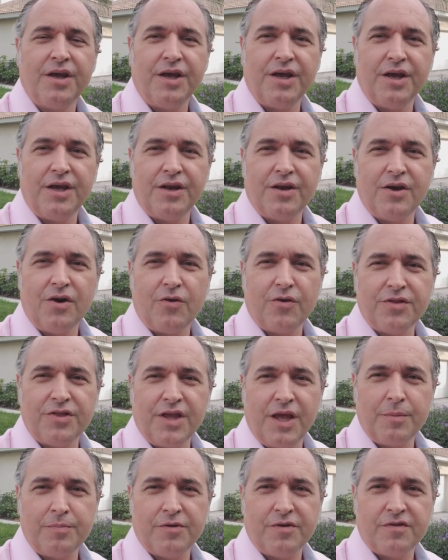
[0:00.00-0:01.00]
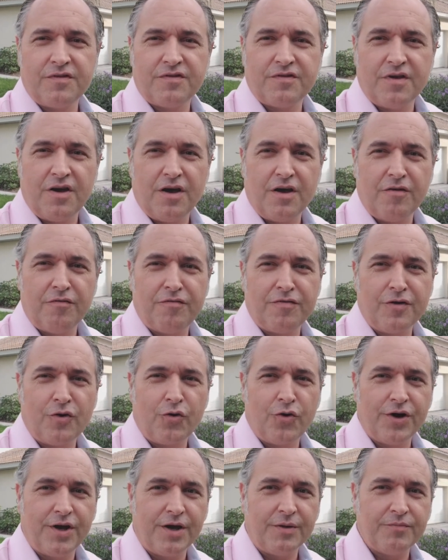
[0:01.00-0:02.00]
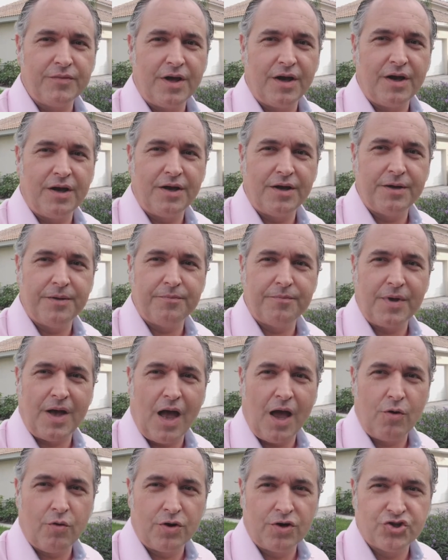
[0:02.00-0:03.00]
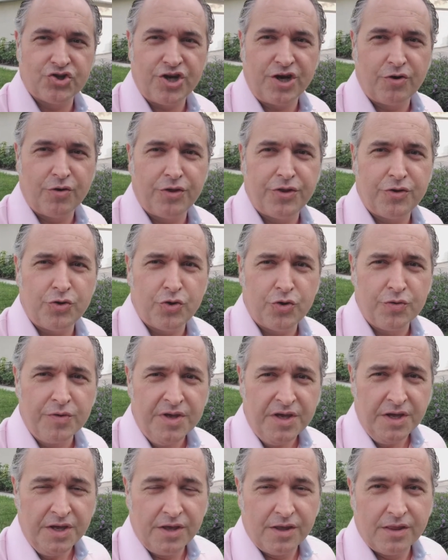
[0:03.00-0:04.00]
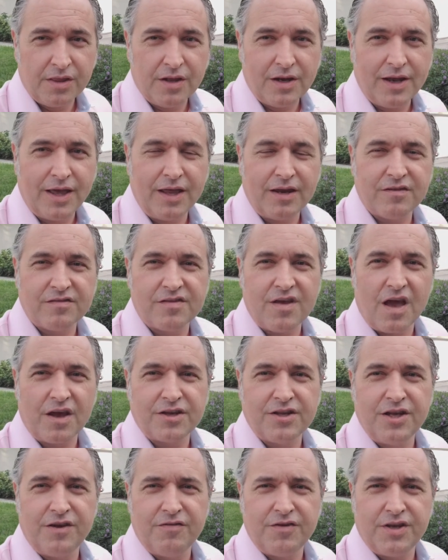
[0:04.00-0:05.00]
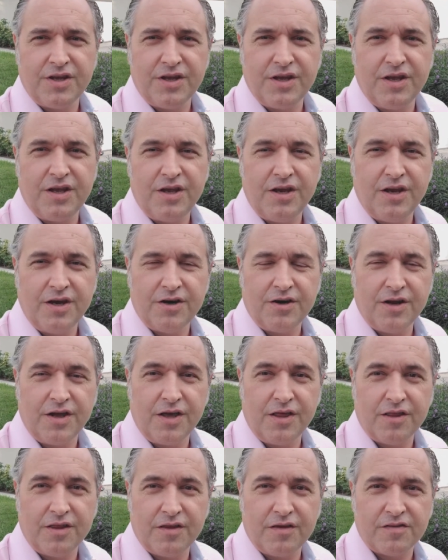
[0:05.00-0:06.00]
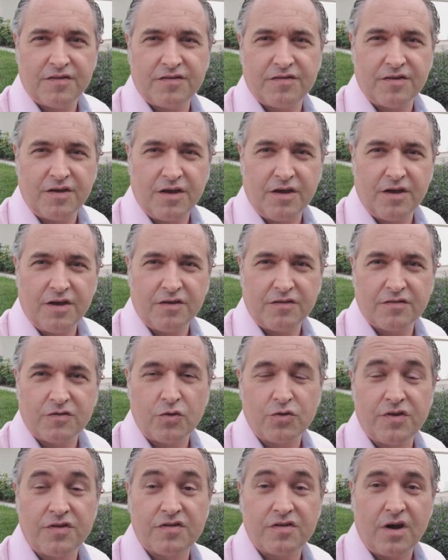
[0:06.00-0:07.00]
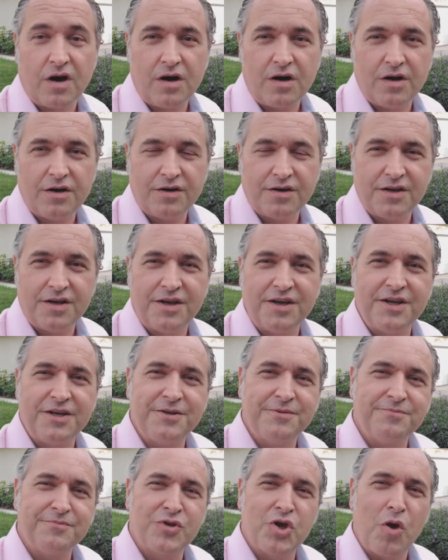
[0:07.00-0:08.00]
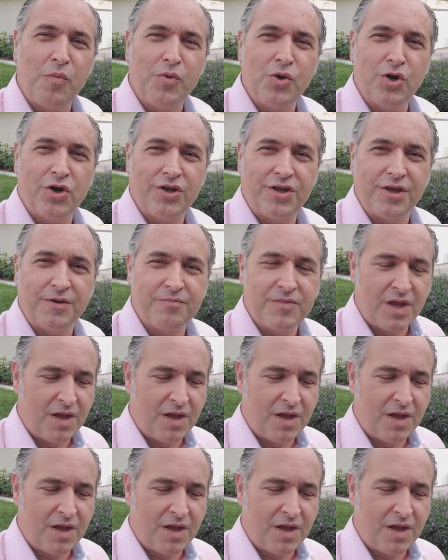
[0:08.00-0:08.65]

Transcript: in North Naples, uh, Florida. Um, I want to share with you the latest activity here in this uh, so desired um, community.